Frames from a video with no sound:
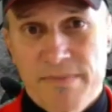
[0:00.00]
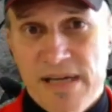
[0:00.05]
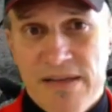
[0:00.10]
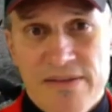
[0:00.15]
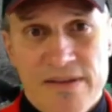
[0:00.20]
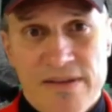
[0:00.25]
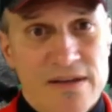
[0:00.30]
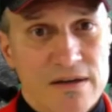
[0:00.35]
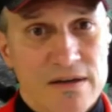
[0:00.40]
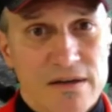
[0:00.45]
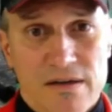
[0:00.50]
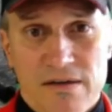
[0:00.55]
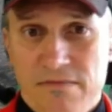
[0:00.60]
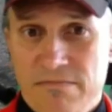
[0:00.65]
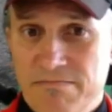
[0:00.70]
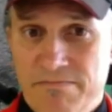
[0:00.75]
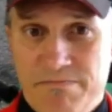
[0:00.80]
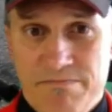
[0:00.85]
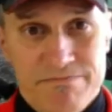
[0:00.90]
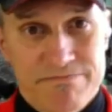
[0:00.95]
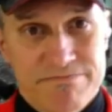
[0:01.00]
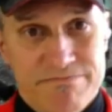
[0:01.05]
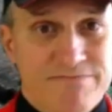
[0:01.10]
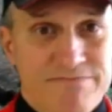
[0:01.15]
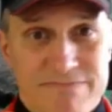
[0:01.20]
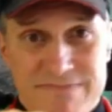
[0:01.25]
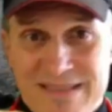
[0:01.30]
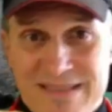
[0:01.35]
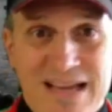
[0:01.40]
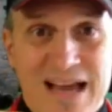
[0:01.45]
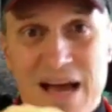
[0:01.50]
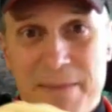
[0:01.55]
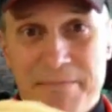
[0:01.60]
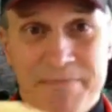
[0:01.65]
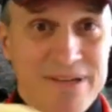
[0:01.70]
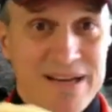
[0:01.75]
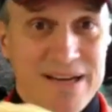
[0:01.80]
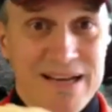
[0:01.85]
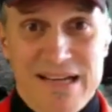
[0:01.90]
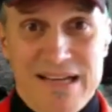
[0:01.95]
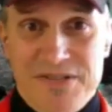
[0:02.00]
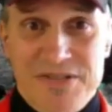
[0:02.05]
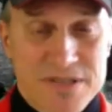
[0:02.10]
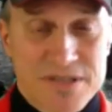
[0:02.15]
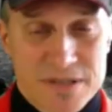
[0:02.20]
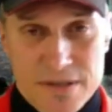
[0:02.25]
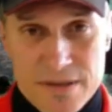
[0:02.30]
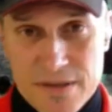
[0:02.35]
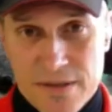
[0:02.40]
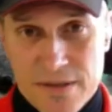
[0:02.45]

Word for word: man, they are top notch.